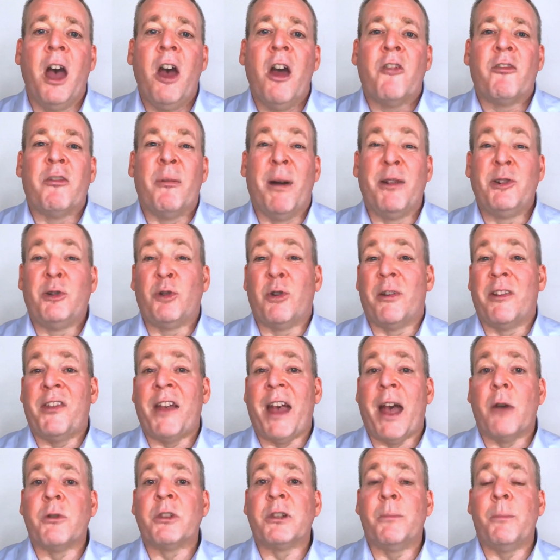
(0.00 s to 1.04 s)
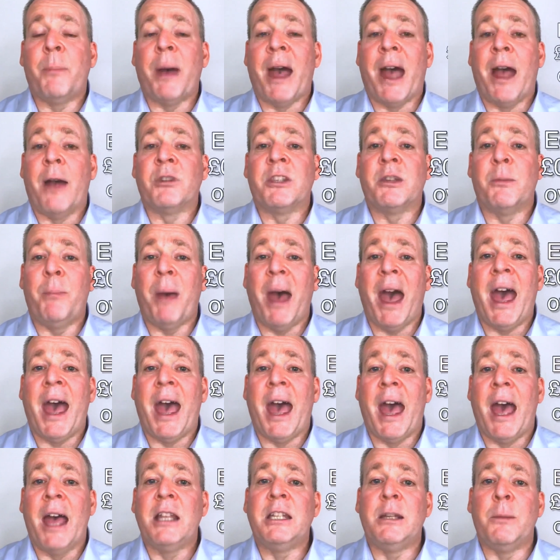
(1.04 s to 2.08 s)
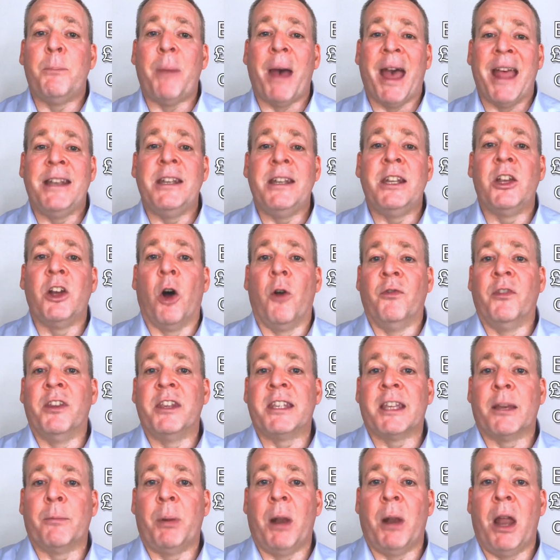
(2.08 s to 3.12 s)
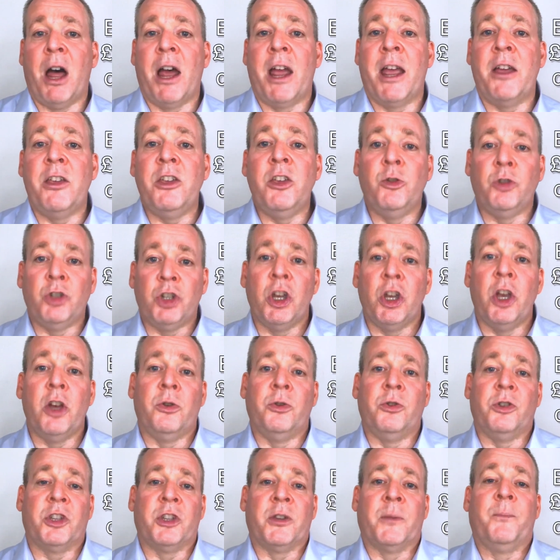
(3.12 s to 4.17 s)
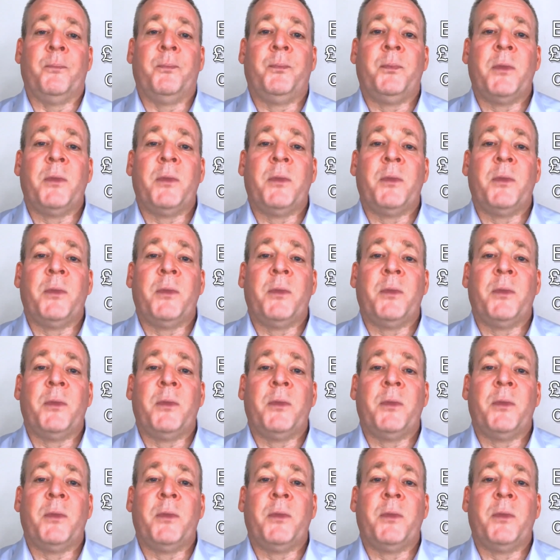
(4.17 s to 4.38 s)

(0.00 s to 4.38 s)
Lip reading: from under £1,000 a pair depending on the supplier you choose.